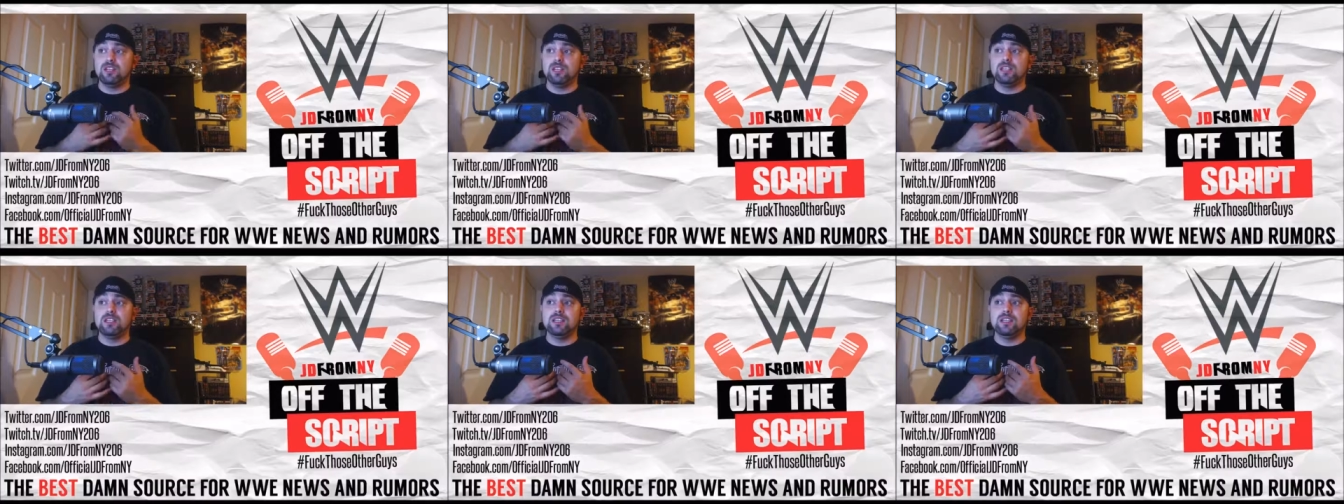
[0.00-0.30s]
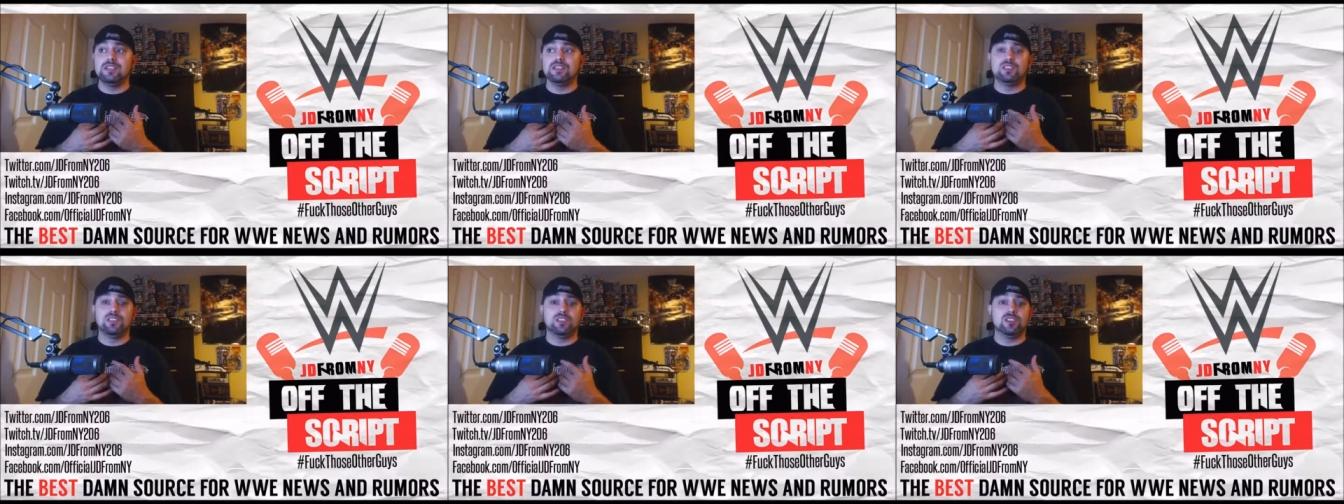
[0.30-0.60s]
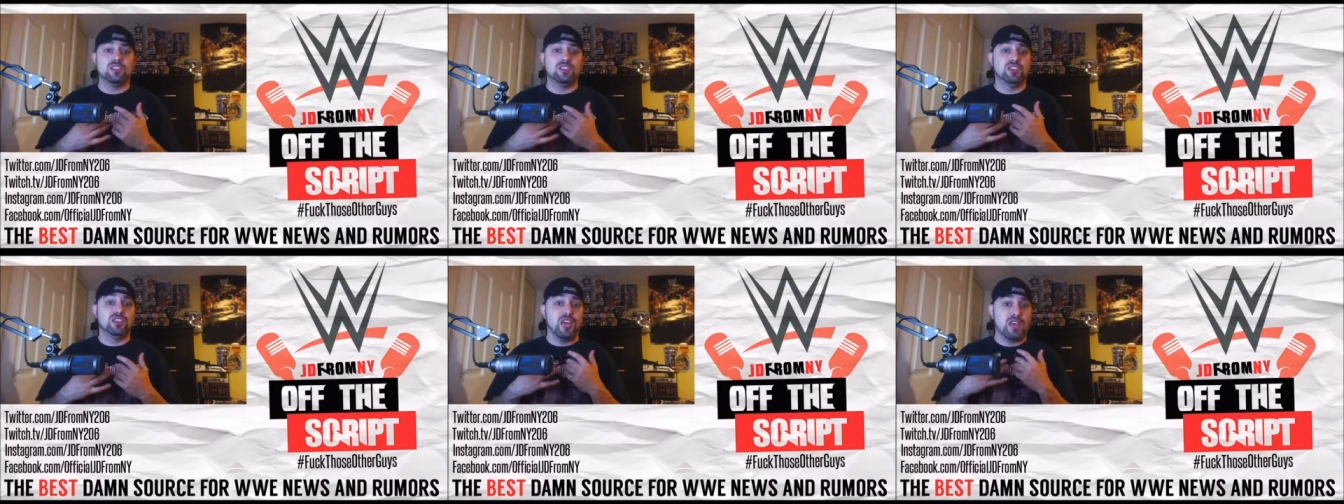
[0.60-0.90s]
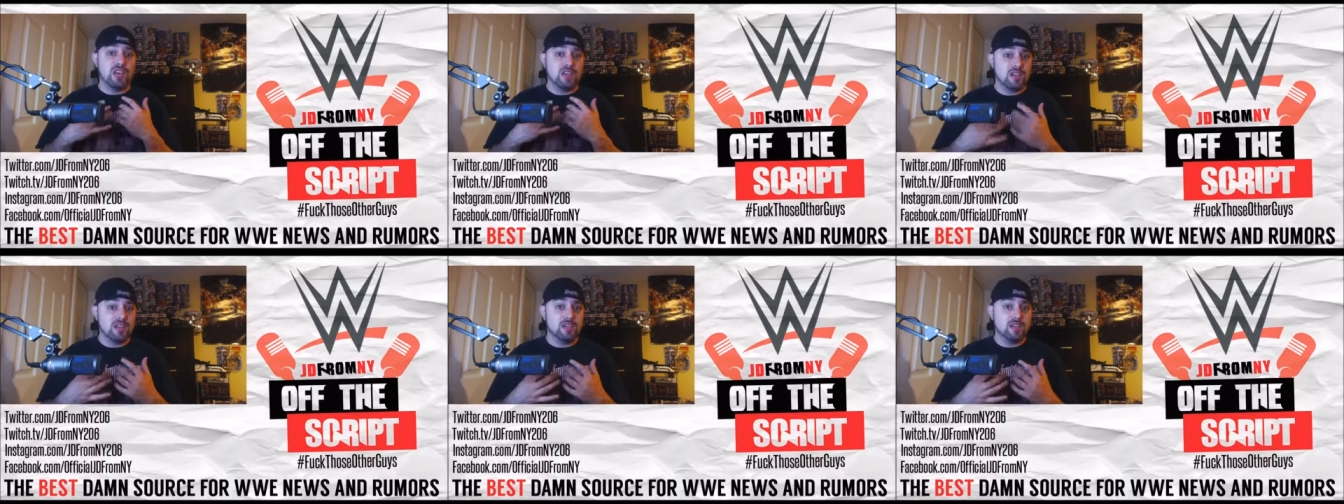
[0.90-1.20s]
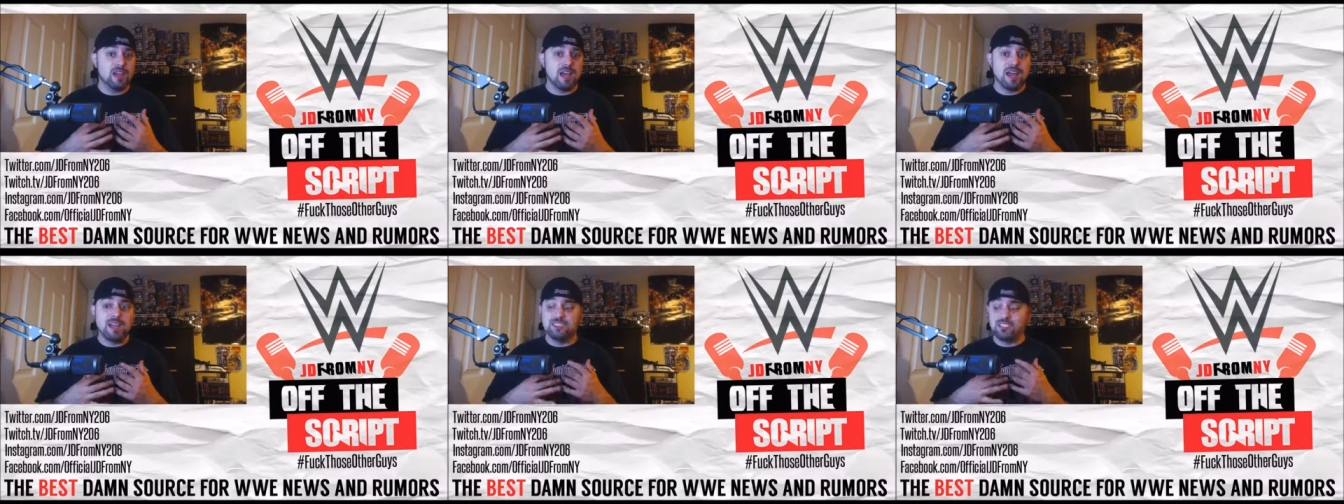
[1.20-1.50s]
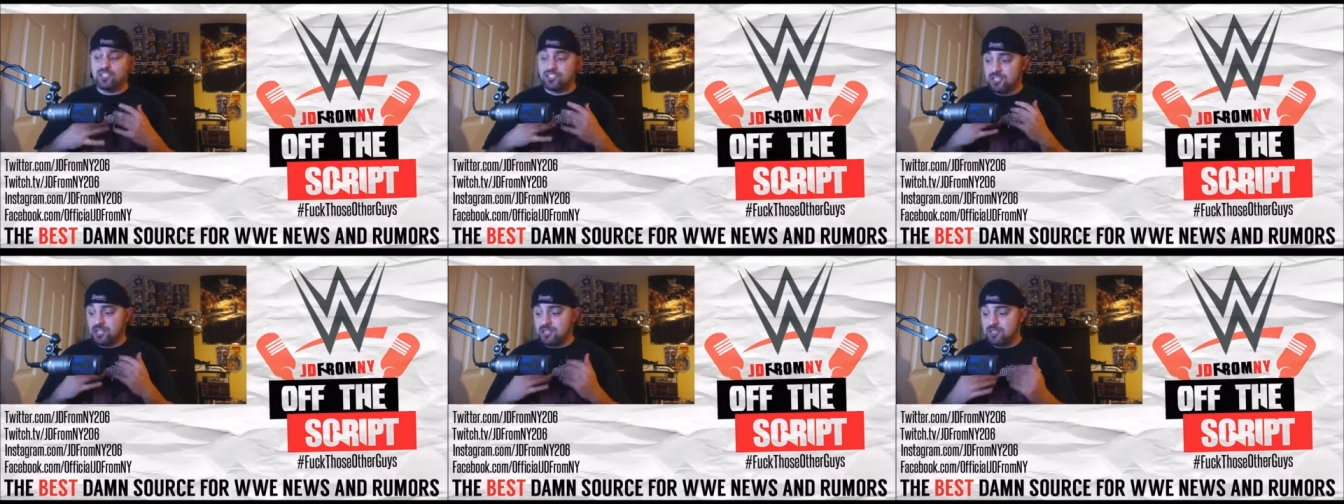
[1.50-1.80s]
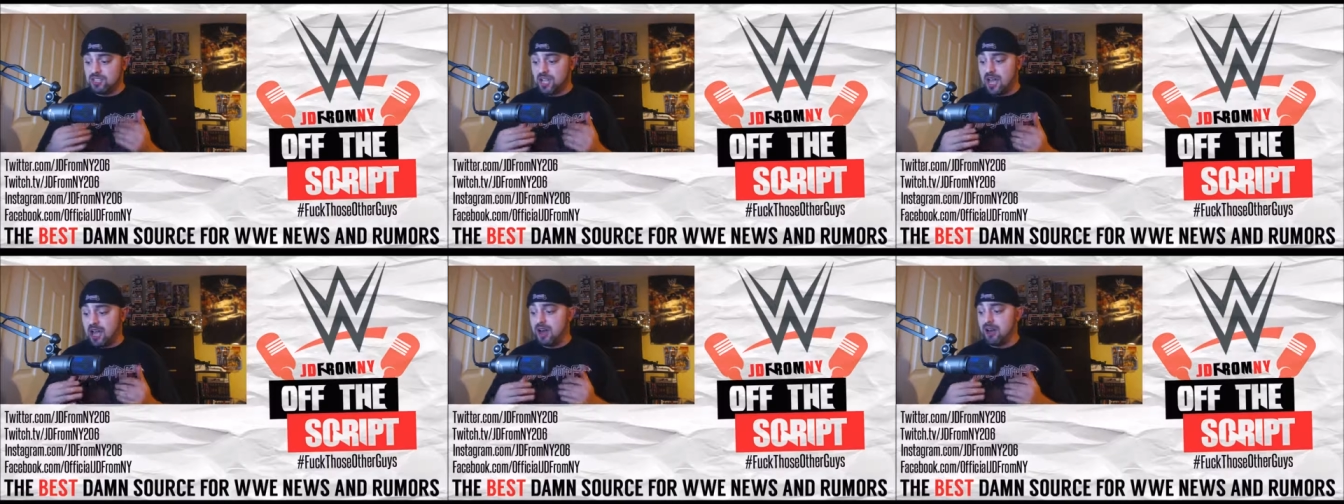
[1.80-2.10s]
really needs to think and
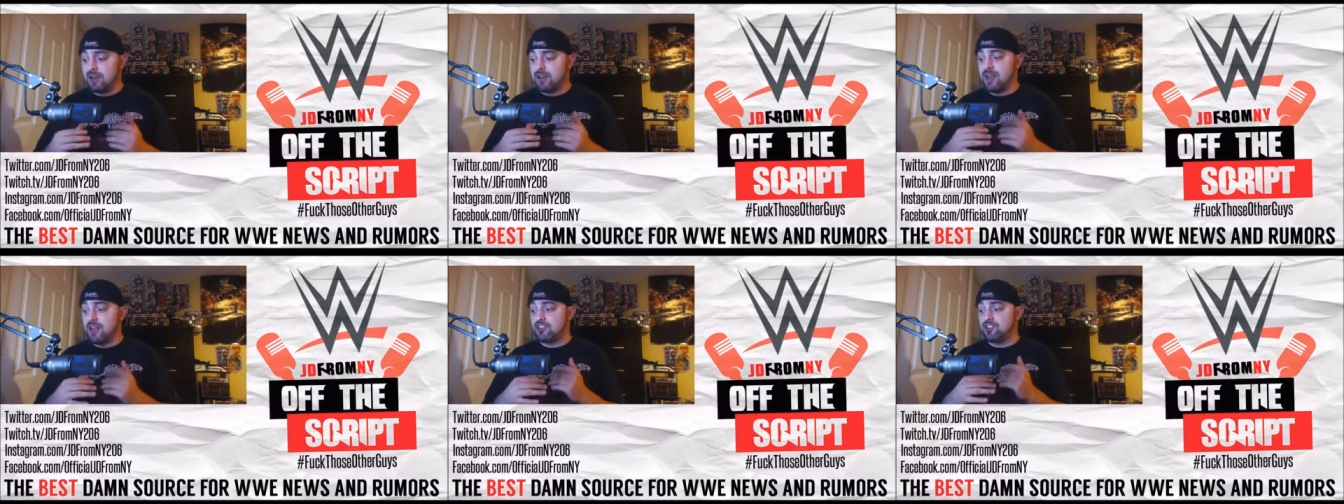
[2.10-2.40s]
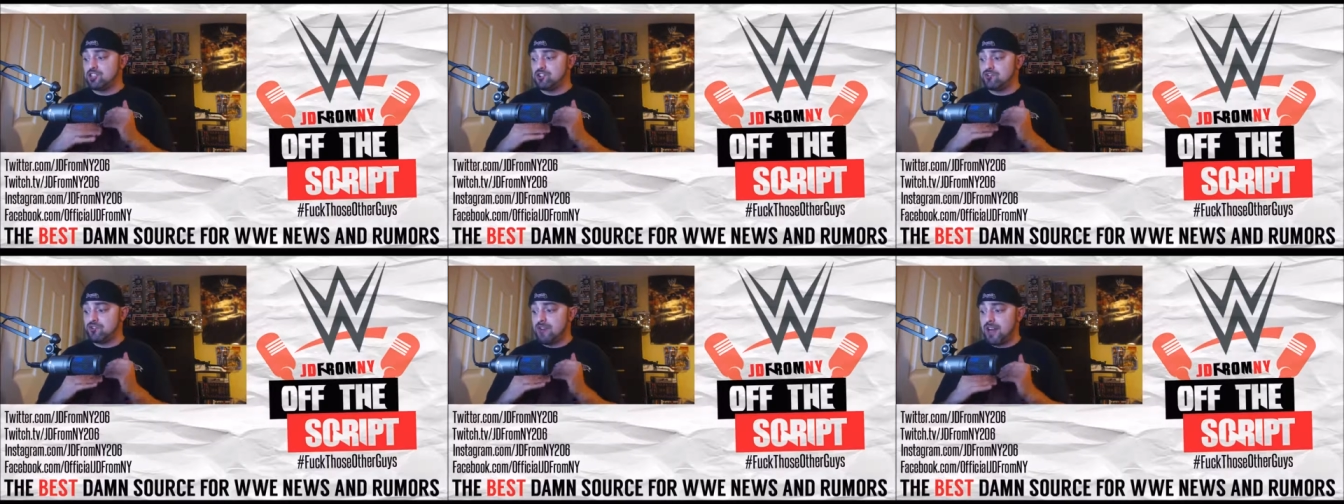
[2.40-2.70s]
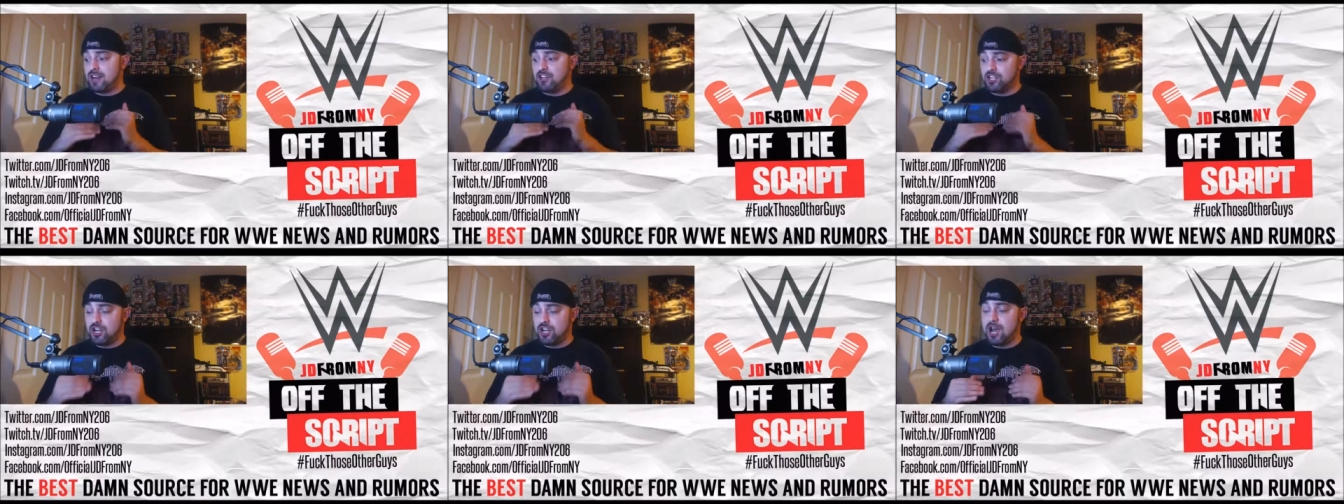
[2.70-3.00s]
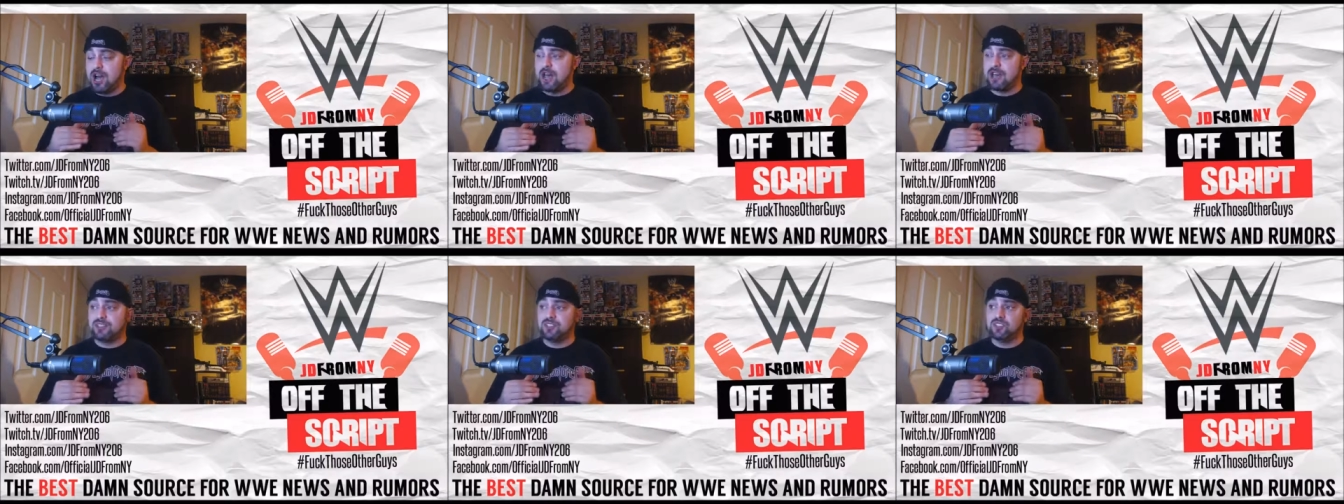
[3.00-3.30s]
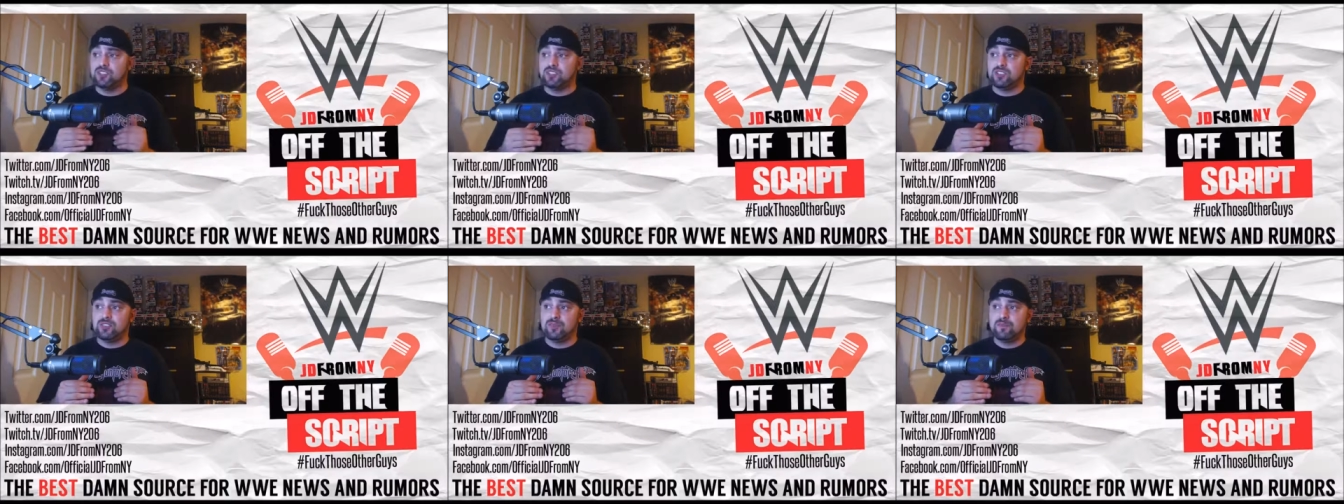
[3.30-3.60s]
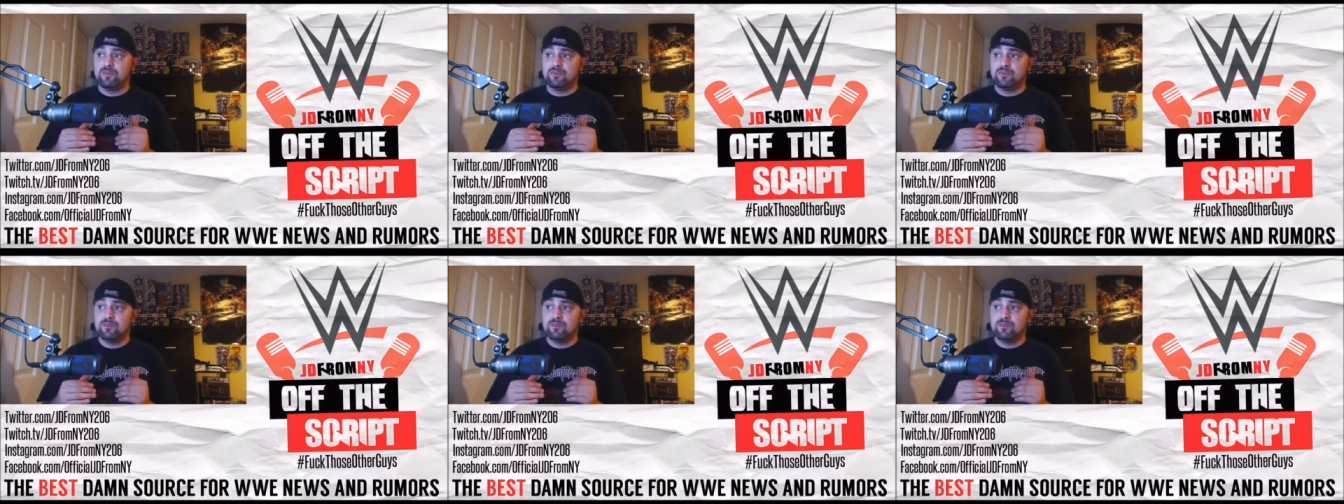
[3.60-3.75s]
sit down and strategize